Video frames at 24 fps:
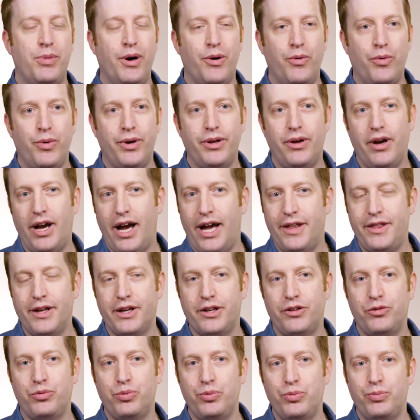But what I
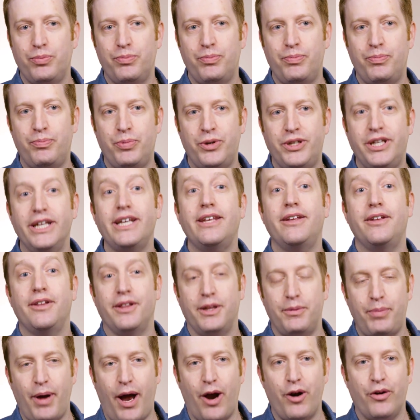think is
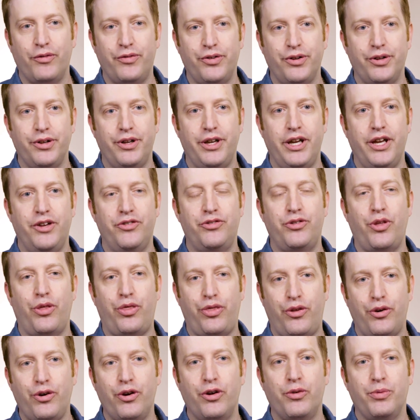particularly powerful is the
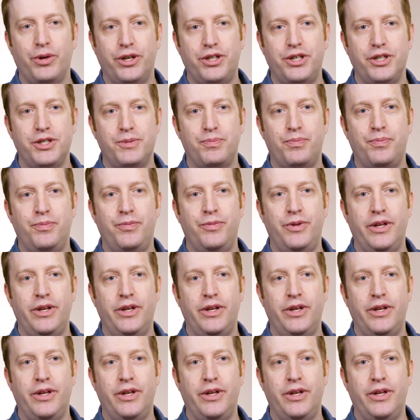third, which is,